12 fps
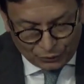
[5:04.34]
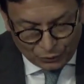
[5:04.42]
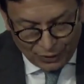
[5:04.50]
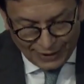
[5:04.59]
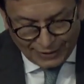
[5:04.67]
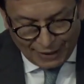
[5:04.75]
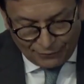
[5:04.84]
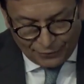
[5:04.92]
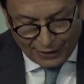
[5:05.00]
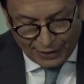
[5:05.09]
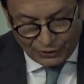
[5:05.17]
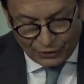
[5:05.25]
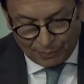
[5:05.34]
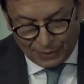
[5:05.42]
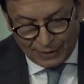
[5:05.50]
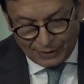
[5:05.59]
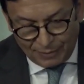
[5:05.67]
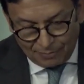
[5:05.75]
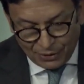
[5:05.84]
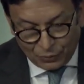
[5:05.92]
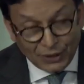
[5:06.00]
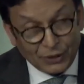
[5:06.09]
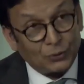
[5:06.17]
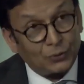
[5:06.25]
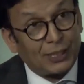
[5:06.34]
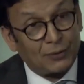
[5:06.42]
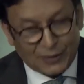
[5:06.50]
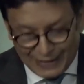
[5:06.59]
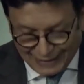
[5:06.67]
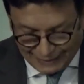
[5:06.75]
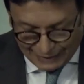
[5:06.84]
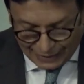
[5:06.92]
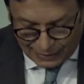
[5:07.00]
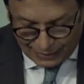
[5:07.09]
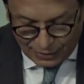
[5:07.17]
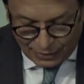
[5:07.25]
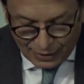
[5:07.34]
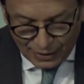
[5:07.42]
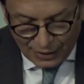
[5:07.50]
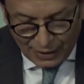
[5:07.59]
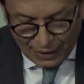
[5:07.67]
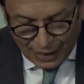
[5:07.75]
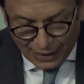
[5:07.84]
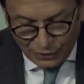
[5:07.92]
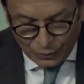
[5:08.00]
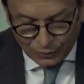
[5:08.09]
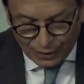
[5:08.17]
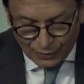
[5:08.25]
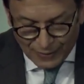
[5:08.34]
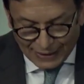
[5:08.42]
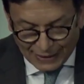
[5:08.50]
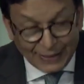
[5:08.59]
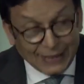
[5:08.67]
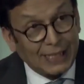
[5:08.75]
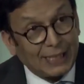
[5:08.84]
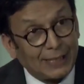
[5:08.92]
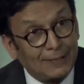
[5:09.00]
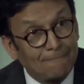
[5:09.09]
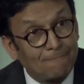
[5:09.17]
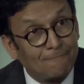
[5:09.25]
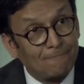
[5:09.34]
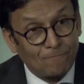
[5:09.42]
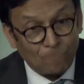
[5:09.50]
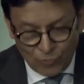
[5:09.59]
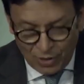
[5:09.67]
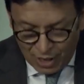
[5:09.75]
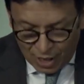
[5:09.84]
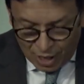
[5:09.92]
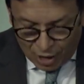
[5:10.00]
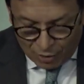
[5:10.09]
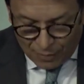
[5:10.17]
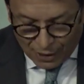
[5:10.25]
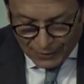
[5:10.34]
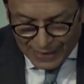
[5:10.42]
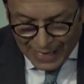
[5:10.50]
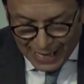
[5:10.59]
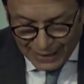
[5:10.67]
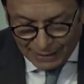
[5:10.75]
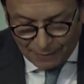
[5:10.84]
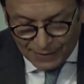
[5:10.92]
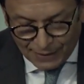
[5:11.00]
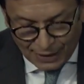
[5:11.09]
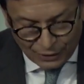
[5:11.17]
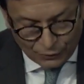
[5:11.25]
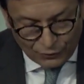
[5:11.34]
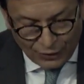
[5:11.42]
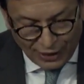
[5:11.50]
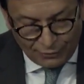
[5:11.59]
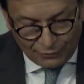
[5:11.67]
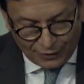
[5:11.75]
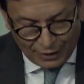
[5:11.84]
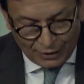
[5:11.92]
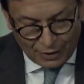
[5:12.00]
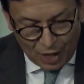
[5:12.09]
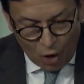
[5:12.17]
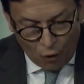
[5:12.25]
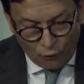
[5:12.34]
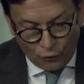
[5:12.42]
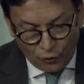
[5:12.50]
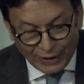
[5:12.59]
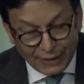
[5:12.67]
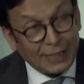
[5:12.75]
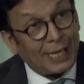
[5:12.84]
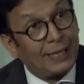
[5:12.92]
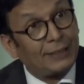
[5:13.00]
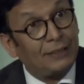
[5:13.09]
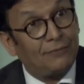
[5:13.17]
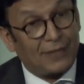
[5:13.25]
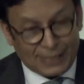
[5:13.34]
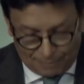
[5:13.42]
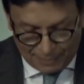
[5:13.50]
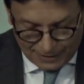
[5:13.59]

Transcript: Africa tripled between 2006 and 2016. About 90% of greenfield foreign direct investment,